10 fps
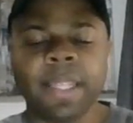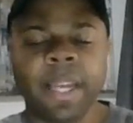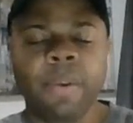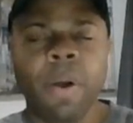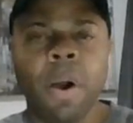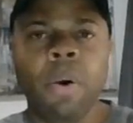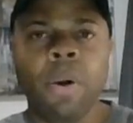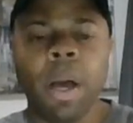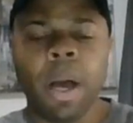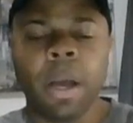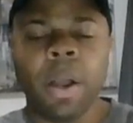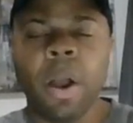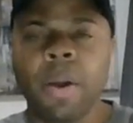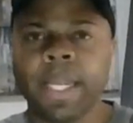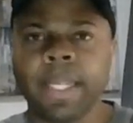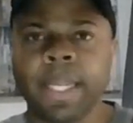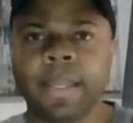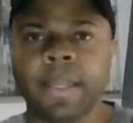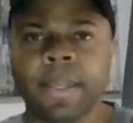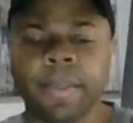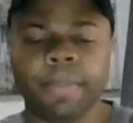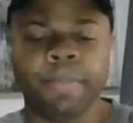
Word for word: zero occurrences.